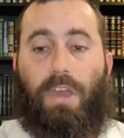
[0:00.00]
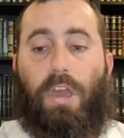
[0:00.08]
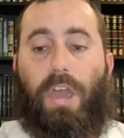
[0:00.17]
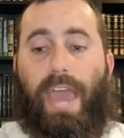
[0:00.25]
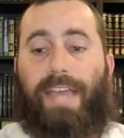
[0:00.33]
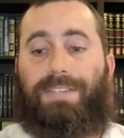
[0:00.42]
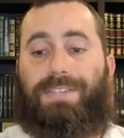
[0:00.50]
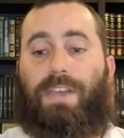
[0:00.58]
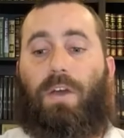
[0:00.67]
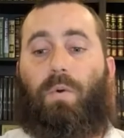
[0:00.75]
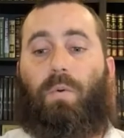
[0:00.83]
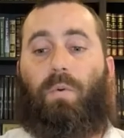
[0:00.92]
and
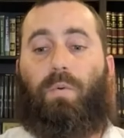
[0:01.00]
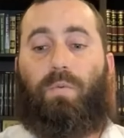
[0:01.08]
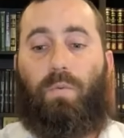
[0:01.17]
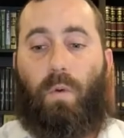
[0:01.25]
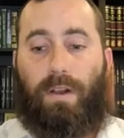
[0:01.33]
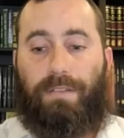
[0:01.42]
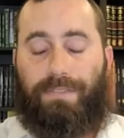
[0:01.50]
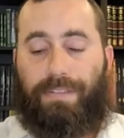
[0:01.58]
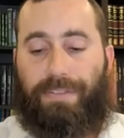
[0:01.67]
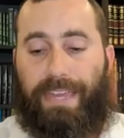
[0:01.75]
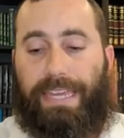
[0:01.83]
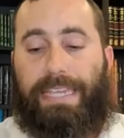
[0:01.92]
so one of the
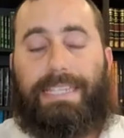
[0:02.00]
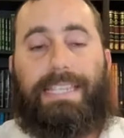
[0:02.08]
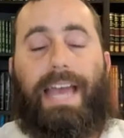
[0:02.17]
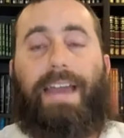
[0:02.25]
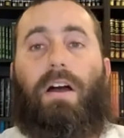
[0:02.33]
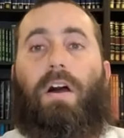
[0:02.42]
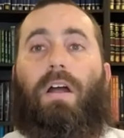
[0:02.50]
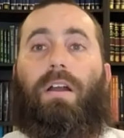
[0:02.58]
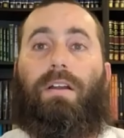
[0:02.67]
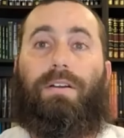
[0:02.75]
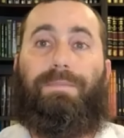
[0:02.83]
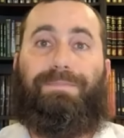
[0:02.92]
things that
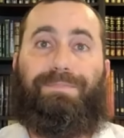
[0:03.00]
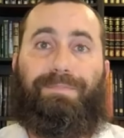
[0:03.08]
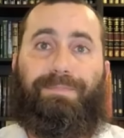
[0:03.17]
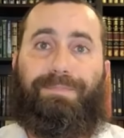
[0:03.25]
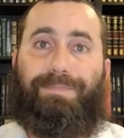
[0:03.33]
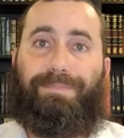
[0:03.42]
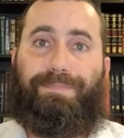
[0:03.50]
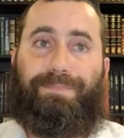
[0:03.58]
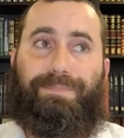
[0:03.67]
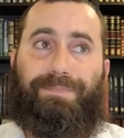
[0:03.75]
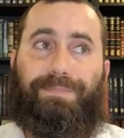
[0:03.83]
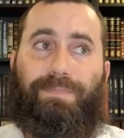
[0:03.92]
are
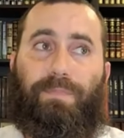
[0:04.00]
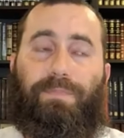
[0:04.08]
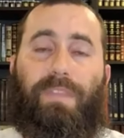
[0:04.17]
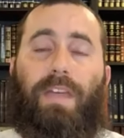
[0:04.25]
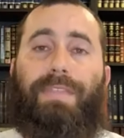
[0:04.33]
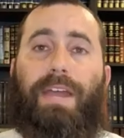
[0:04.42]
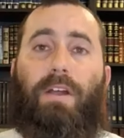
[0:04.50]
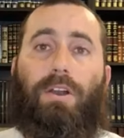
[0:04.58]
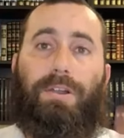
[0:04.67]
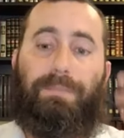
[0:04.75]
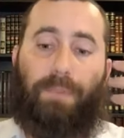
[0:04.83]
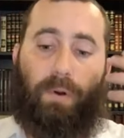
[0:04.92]
that are
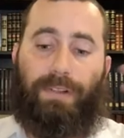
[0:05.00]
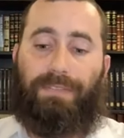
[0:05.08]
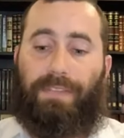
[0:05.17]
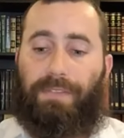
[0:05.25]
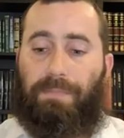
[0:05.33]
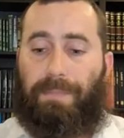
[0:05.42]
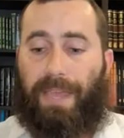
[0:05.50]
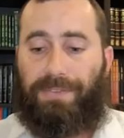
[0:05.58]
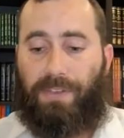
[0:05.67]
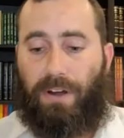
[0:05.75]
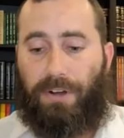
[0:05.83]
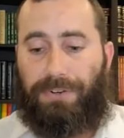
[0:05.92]
important and
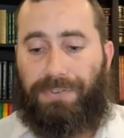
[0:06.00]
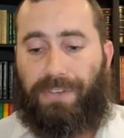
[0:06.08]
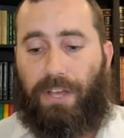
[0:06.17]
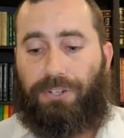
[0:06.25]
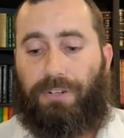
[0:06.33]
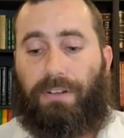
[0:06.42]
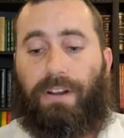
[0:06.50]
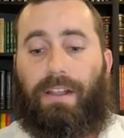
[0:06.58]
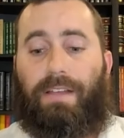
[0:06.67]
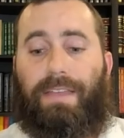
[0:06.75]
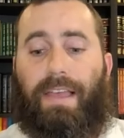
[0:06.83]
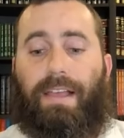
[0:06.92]
based on our discussion i'm going
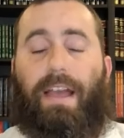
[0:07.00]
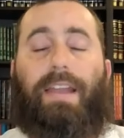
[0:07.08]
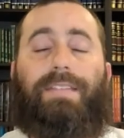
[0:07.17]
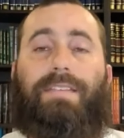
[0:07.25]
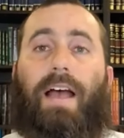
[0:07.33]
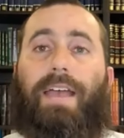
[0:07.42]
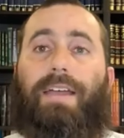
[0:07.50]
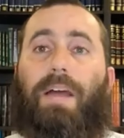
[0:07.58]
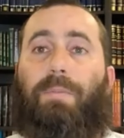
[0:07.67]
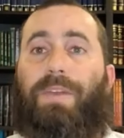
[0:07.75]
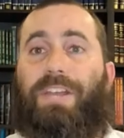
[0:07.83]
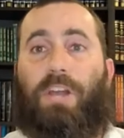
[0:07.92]
to kind of tie it
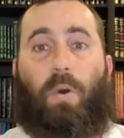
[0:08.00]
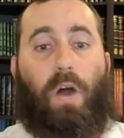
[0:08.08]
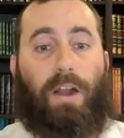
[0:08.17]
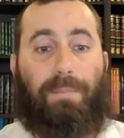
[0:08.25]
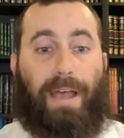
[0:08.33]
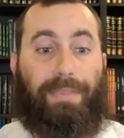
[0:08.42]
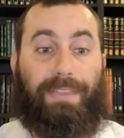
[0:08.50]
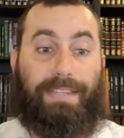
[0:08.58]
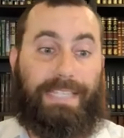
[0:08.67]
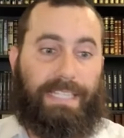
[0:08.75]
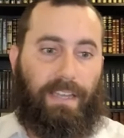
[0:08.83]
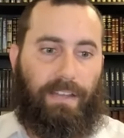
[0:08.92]
up we can go on about
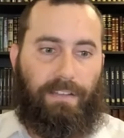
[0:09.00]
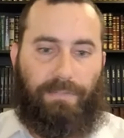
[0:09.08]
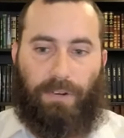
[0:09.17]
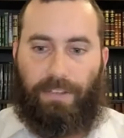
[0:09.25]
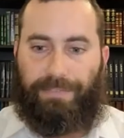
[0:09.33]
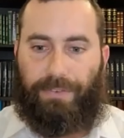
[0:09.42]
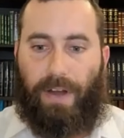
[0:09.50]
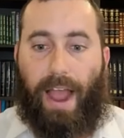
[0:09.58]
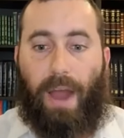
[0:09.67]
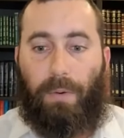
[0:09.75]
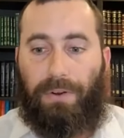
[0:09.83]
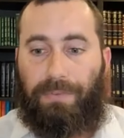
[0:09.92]
this really for
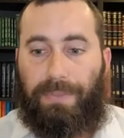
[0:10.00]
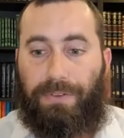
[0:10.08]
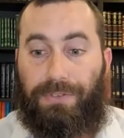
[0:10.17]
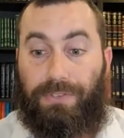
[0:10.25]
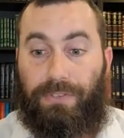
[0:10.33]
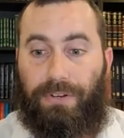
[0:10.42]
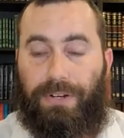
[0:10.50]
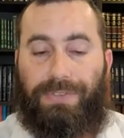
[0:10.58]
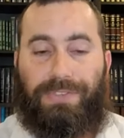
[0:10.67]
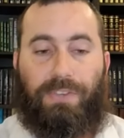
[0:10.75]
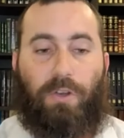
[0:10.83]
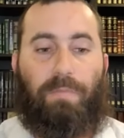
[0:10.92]
hours i mean there's there
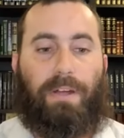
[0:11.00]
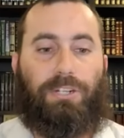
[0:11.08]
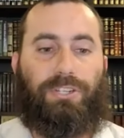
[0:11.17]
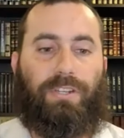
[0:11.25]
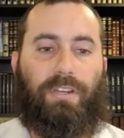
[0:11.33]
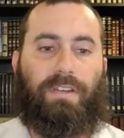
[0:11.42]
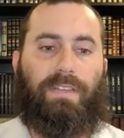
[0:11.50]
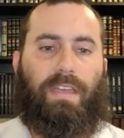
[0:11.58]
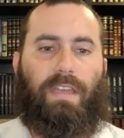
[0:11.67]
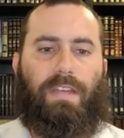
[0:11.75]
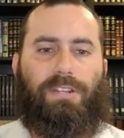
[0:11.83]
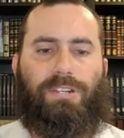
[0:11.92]
is so much to
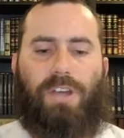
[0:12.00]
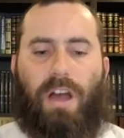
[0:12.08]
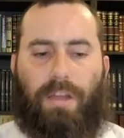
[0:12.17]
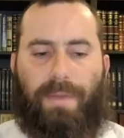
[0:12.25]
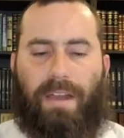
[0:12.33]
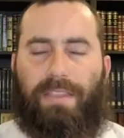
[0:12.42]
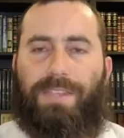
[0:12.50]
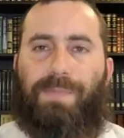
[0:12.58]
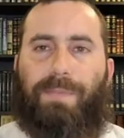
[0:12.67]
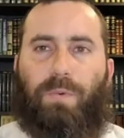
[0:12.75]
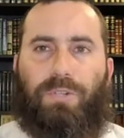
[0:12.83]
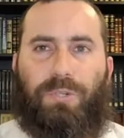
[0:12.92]
to talk about in this
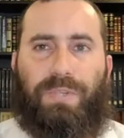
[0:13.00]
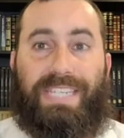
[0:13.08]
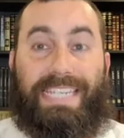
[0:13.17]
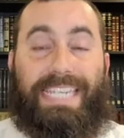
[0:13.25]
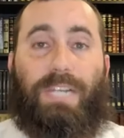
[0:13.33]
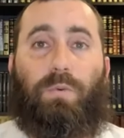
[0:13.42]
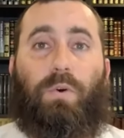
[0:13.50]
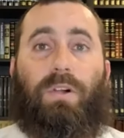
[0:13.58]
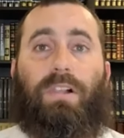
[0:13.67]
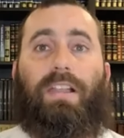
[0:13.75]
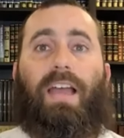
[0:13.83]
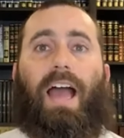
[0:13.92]
maybe we'll do a
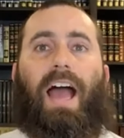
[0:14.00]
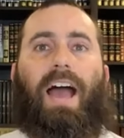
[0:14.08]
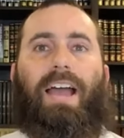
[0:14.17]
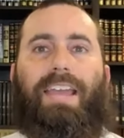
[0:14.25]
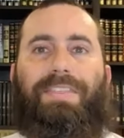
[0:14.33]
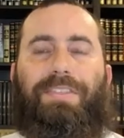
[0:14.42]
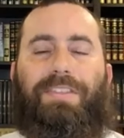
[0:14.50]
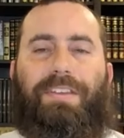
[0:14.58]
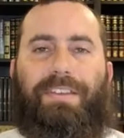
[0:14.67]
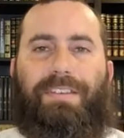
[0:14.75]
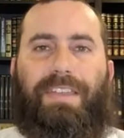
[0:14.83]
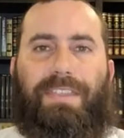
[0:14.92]
sequel uh, in
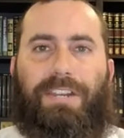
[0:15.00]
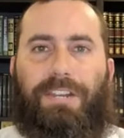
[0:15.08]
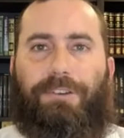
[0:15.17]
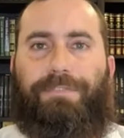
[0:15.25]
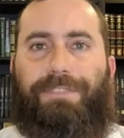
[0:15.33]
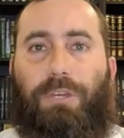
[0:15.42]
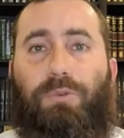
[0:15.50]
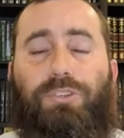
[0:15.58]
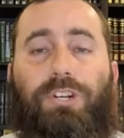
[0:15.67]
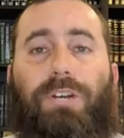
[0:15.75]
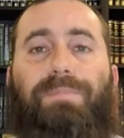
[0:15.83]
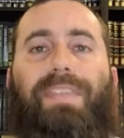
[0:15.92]
the in the near
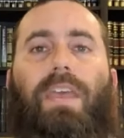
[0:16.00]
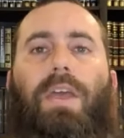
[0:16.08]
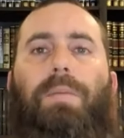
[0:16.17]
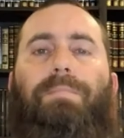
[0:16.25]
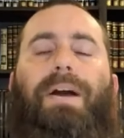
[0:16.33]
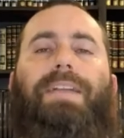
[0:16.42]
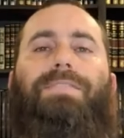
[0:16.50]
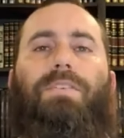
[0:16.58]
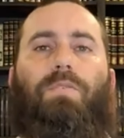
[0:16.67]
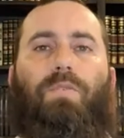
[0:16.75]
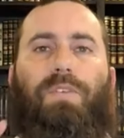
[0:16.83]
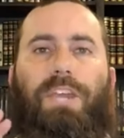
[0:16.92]
future. But
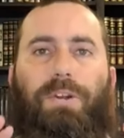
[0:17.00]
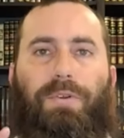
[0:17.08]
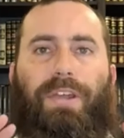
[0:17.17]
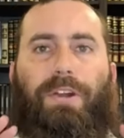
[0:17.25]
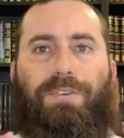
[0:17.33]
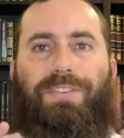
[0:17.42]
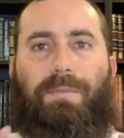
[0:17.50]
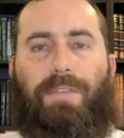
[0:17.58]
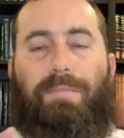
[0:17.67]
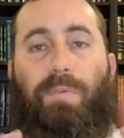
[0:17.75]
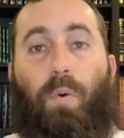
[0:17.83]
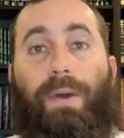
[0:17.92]
here here are some of
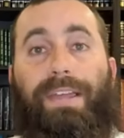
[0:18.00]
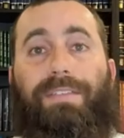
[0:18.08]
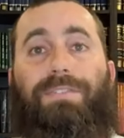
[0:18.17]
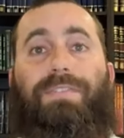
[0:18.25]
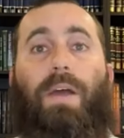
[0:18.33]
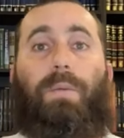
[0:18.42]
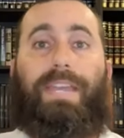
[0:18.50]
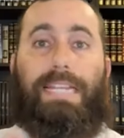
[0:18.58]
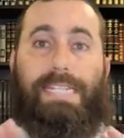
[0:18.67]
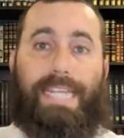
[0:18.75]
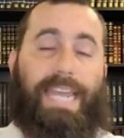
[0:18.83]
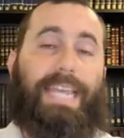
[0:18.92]
the points that we
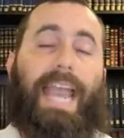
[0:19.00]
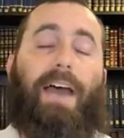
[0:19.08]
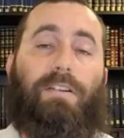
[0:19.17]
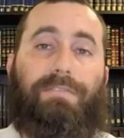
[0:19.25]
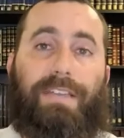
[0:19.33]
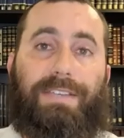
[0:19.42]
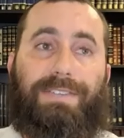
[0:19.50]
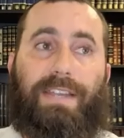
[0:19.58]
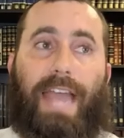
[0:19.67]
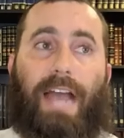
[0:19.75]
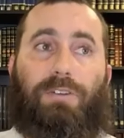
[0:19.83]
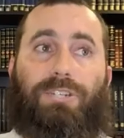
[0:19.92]
can take out of this and
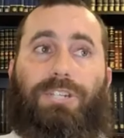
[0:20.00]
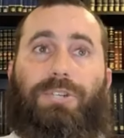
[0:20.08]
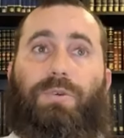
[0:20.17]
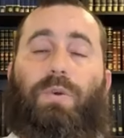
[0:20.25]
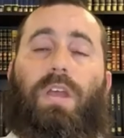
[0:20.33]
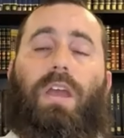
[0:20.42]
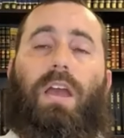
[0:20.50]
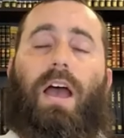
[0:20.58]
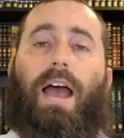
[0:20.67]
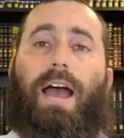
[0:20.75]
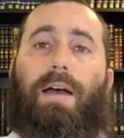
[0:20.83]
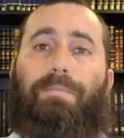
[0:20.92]
how to
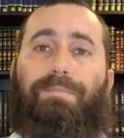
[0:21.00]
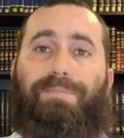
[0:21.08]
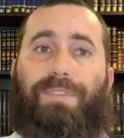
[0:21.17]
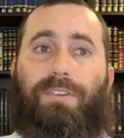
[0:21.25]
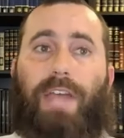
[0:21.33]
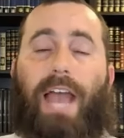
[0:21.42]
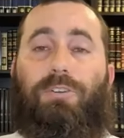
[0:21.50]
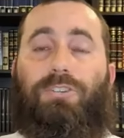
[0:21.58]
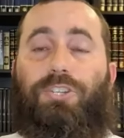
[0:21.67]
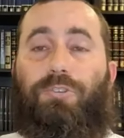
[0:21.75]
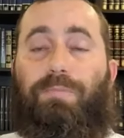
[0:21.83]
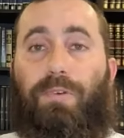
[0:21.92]
um, how
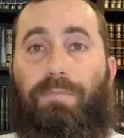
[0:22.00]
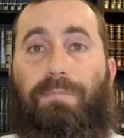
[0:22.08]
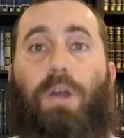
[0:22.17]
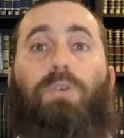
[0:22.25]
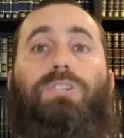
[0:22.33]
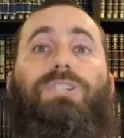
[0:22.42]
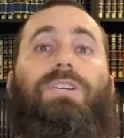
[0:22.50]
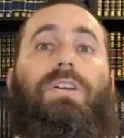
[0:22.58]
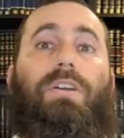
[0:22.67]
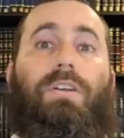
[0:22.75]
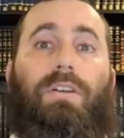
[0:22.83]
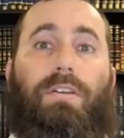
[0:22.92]
to promote
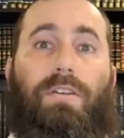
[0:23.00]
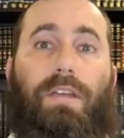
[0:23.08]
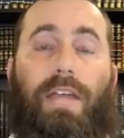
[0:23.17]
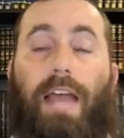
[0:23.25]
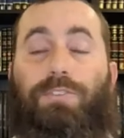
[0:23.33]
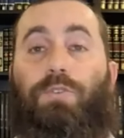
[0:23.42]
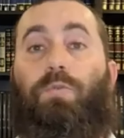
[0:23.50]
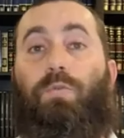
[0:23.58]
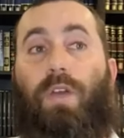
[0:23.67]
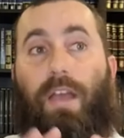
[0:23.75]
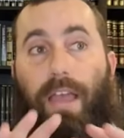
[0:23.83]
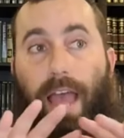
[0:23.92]
how to
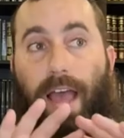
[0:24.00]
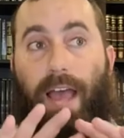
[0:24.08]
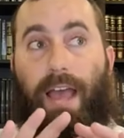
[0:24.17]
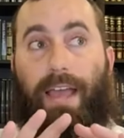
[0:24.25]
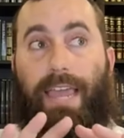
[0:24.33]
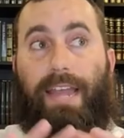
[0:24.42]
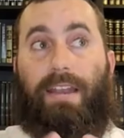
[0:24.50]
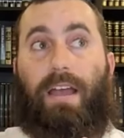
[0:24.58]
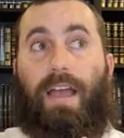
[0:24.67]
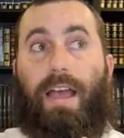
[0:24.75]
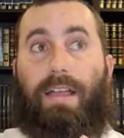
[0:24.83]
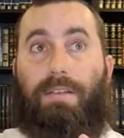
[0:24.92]
uh, again
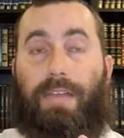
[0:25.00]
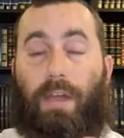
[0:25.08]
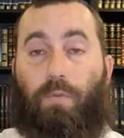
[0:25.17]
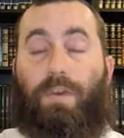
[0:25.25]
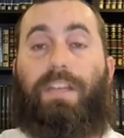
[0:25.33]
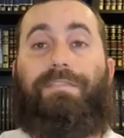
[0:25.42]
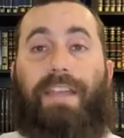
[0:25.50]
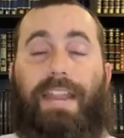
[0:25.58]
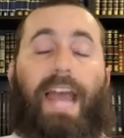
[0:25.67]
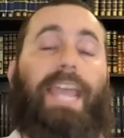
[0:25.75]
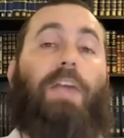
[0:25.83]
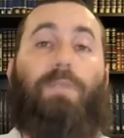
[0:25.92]
uh, get rid of it
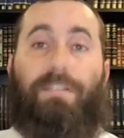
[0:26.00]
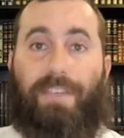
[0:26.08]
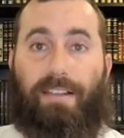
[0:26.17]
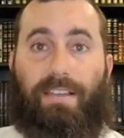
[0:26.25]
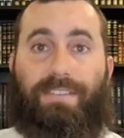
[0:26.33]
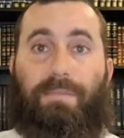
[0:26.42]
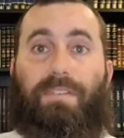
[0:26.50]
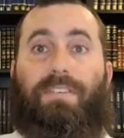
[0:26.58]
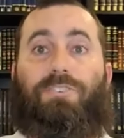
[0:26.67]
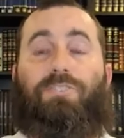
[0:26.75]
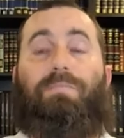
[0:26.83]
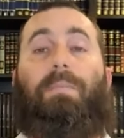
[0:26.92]
not get rid of
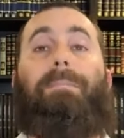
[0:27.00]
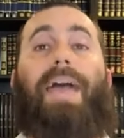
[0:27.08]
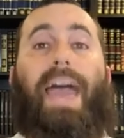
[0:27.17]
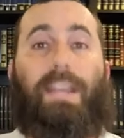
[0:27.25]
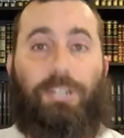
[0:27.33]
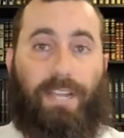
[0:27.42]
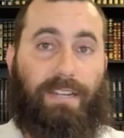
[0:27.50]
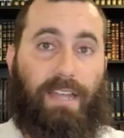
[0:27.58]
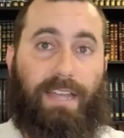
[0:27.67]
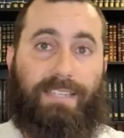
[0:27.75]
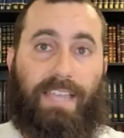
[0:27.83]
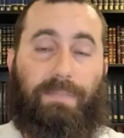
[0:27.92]
anti-Semitism manage
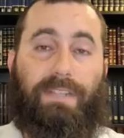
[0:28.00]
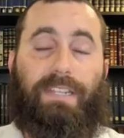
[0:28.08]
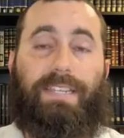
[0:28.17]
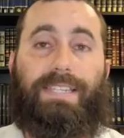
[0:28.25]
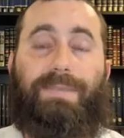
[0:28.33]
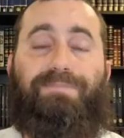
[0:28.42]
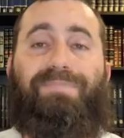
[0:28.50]
anti-Semitism